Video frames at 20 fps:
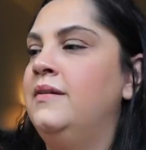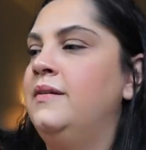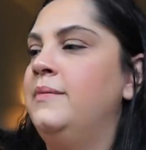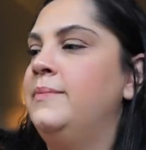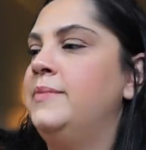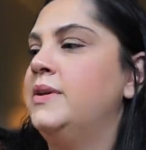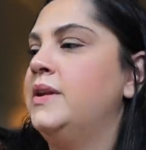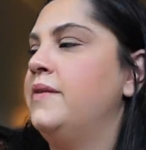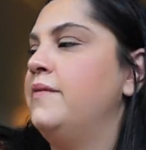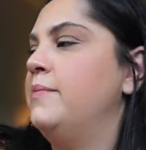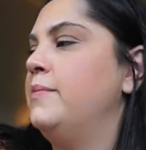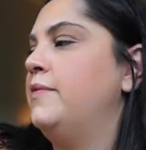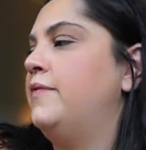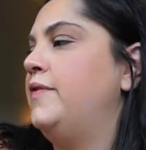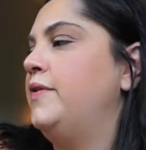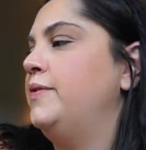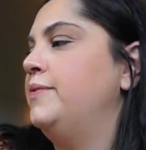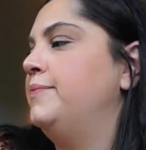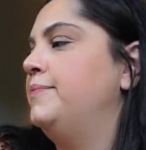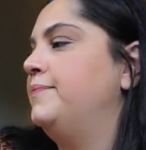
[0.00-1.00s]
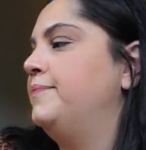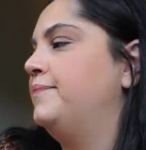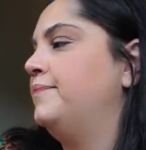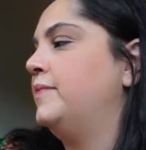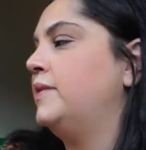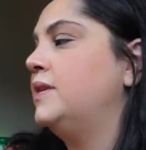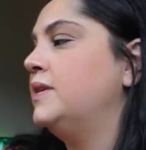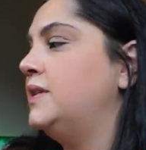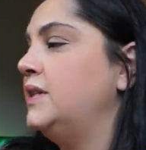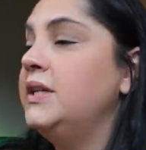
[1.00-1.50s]
I'm gonna give him a few
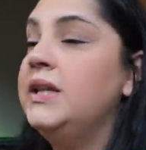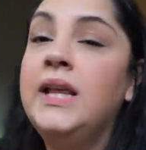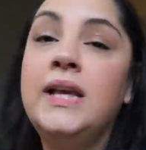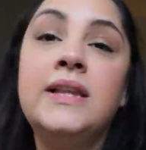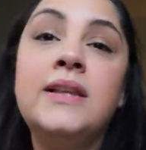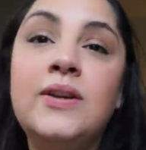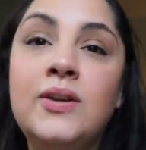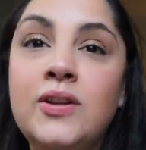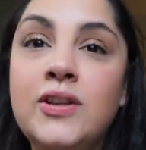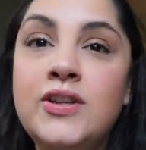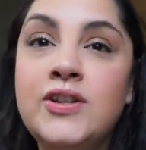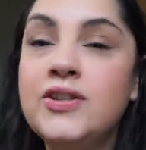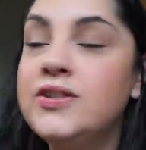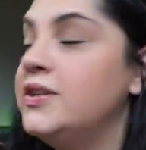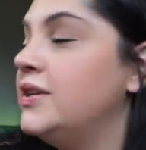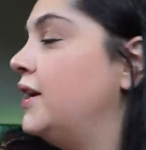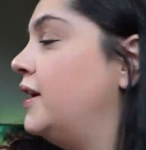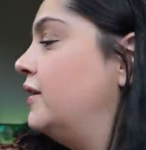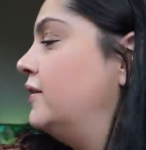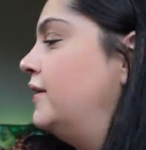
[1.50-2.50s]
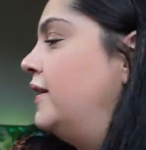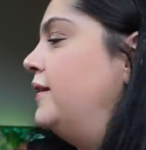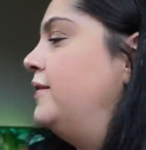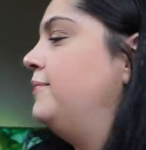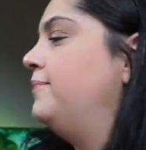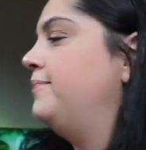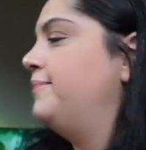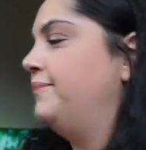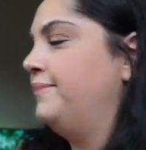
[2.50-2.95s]
because he like literally just inhaled that.